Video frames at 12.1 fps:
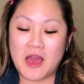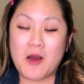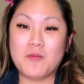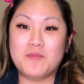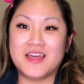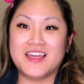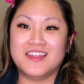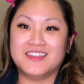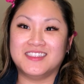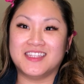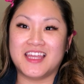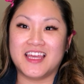how big
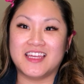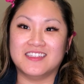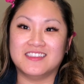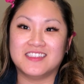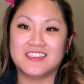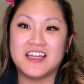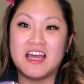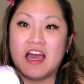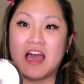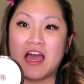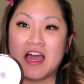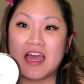this thing is.
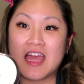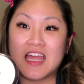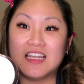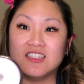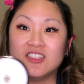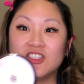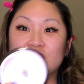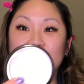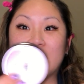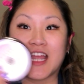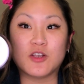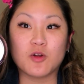It is
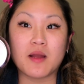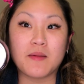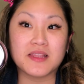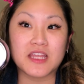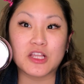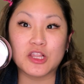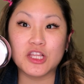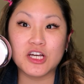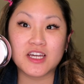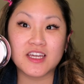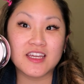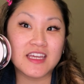ginormous. I mean, like
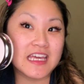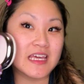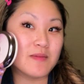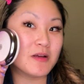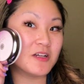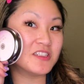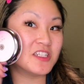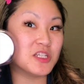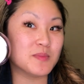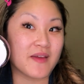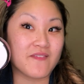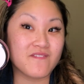look in comparison
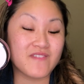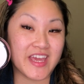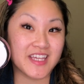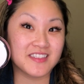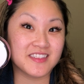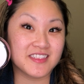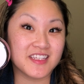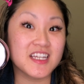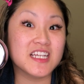to my face.